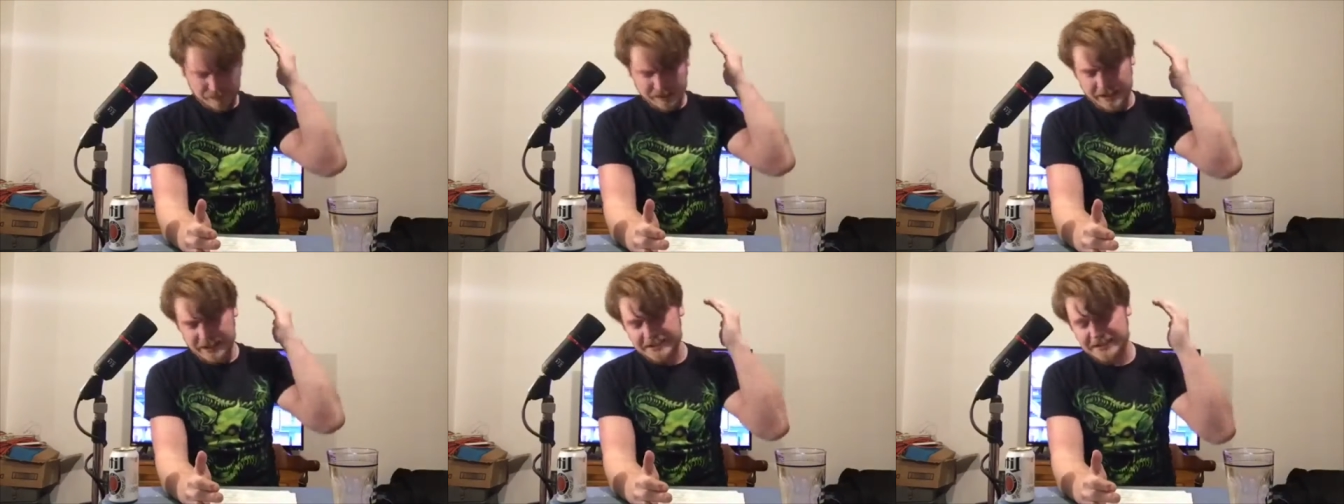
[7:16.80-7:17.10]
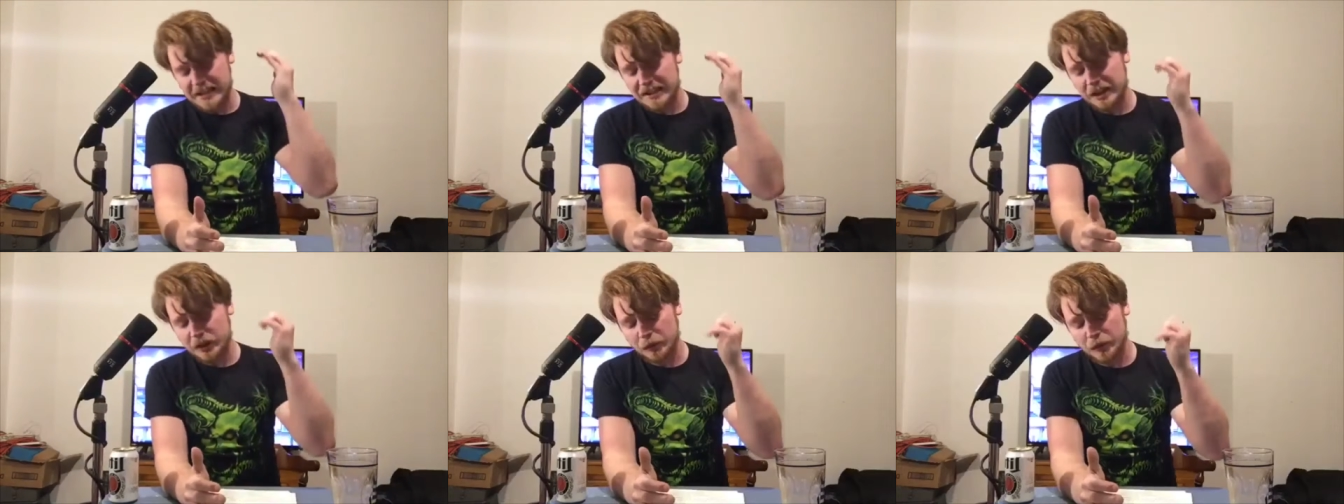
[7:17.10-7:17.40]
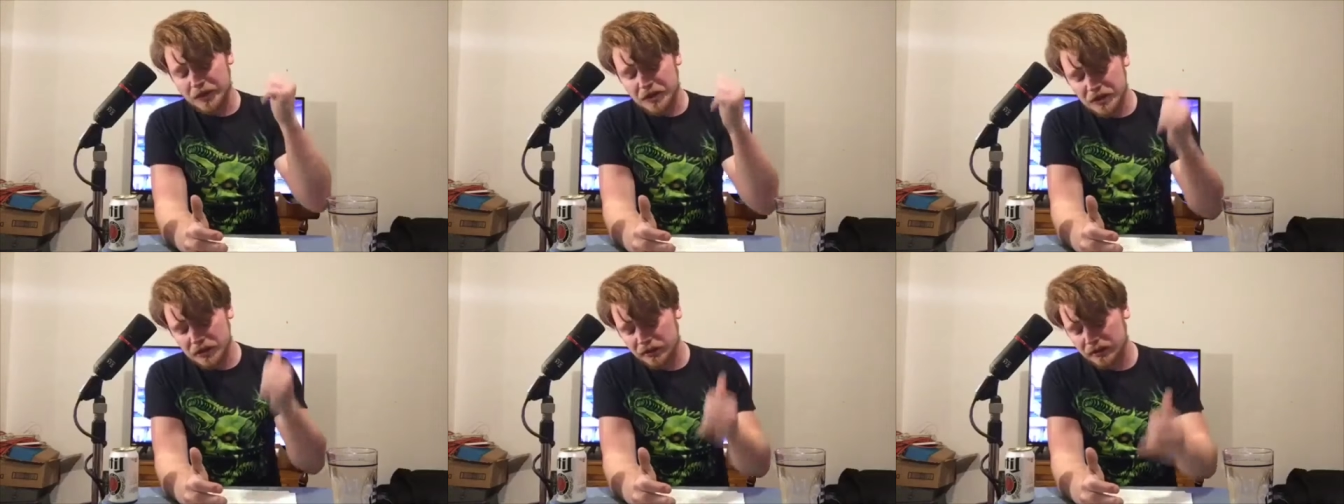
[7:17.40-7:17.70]
is that the
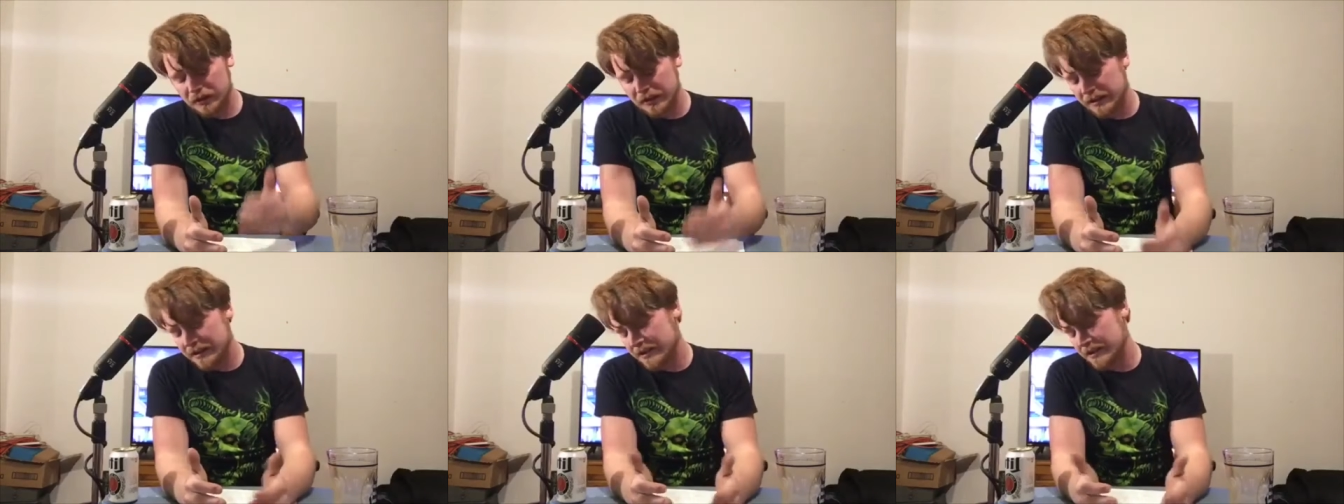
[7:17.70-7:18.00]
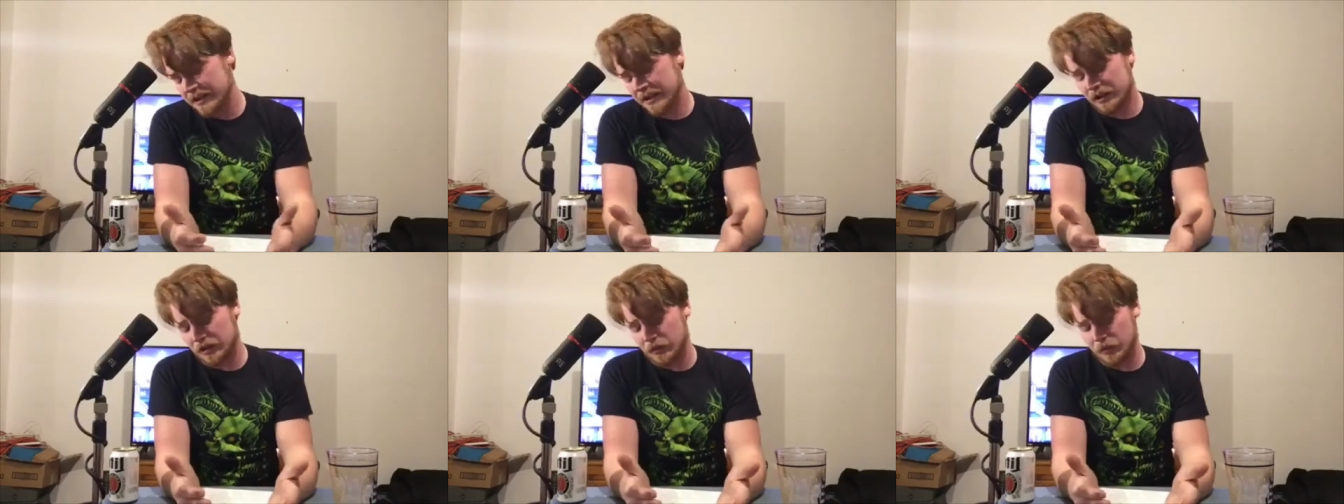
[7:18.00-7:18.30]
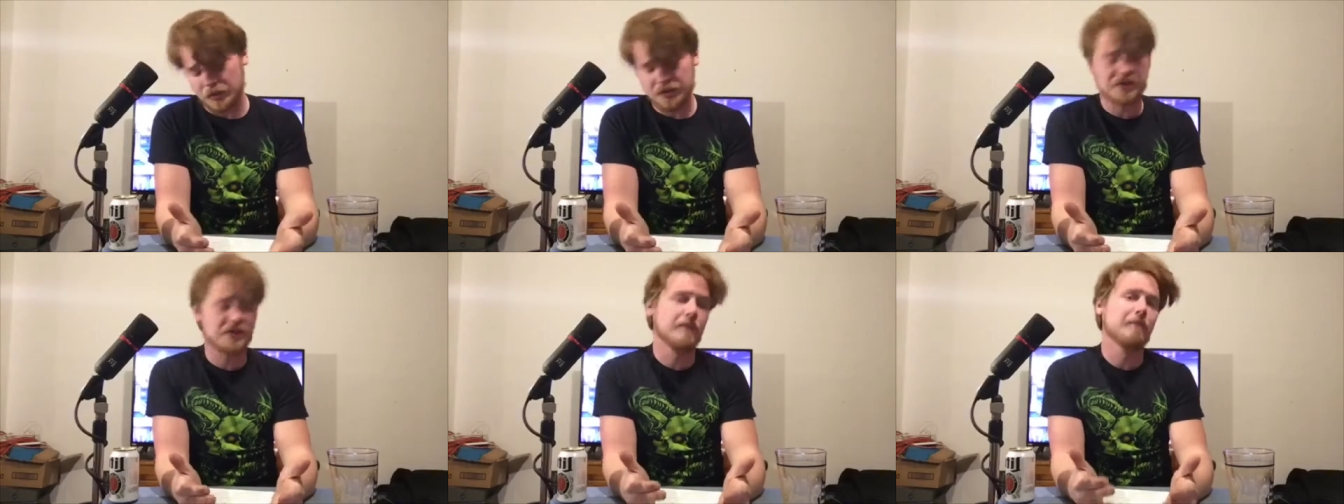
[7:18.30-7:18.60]
original lead singer
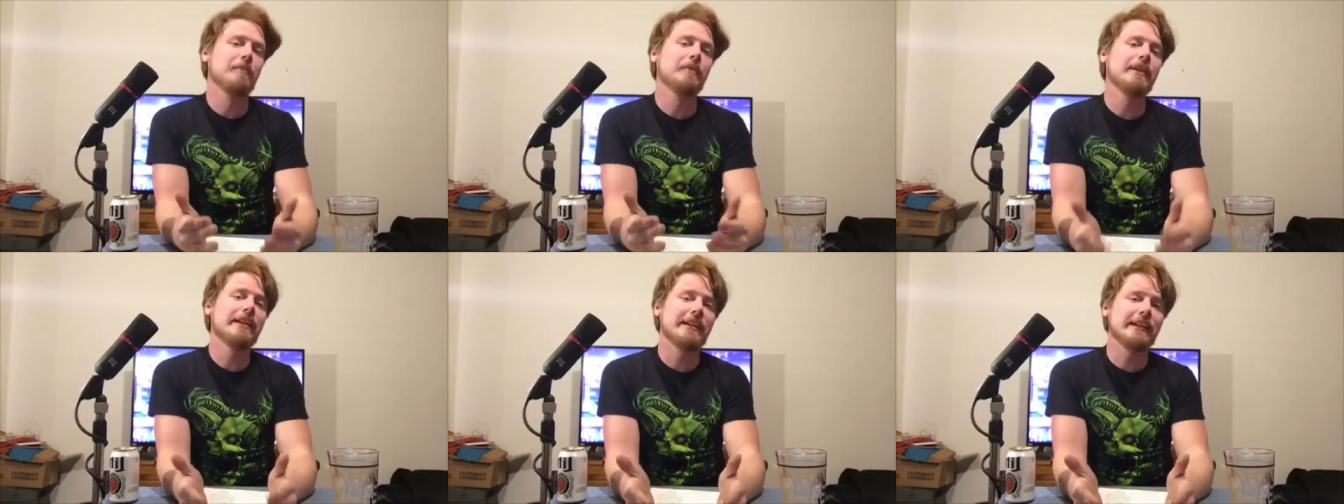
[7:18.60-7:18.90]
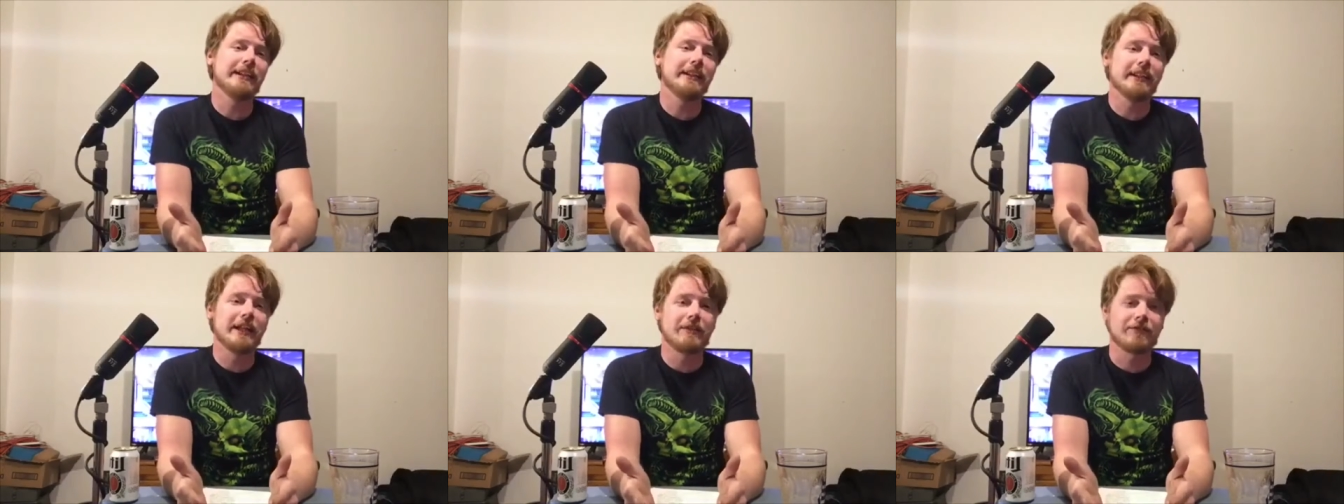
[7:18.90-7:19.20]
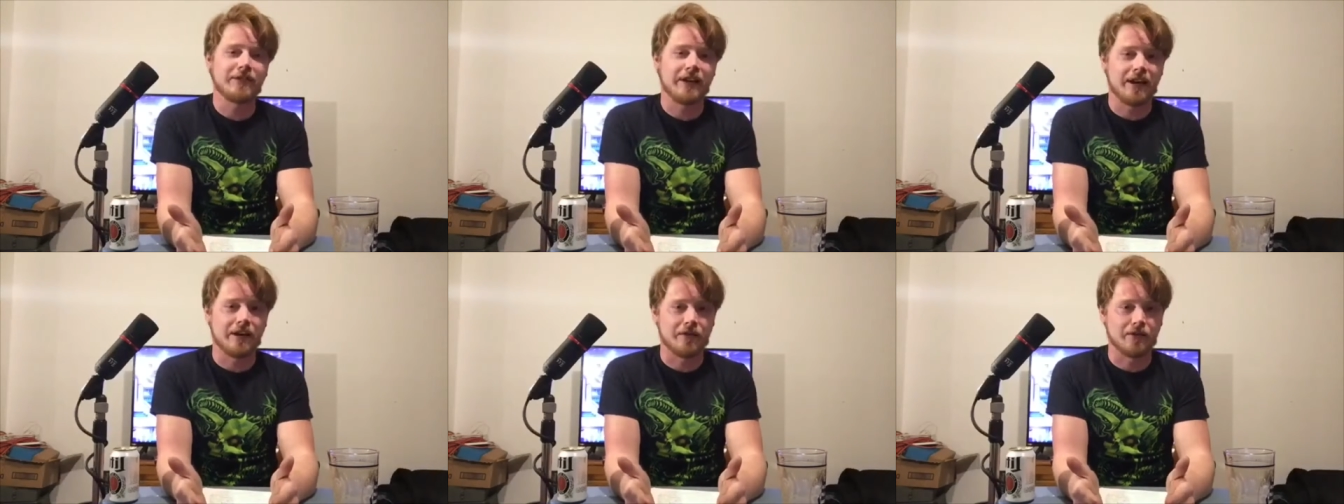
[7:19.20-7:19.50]
was completely
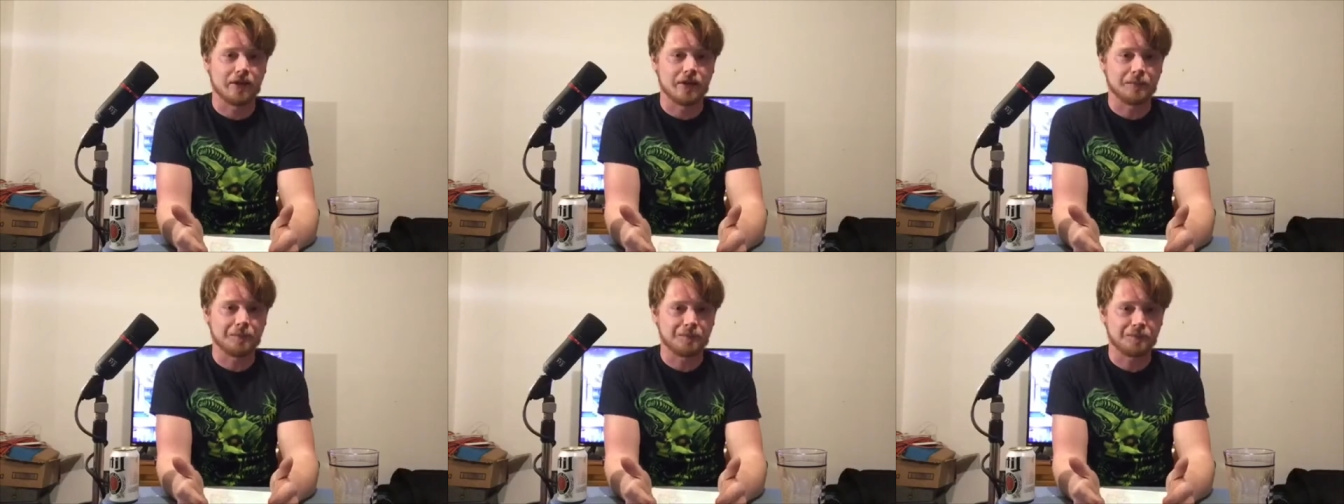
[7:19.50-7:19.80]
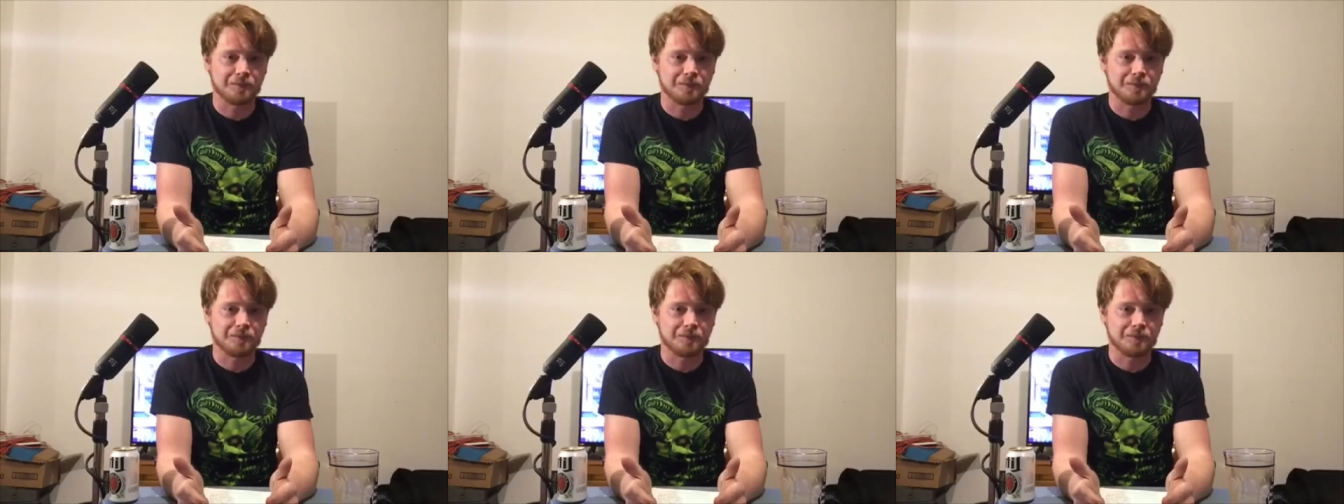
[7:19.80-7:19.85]
left out of it.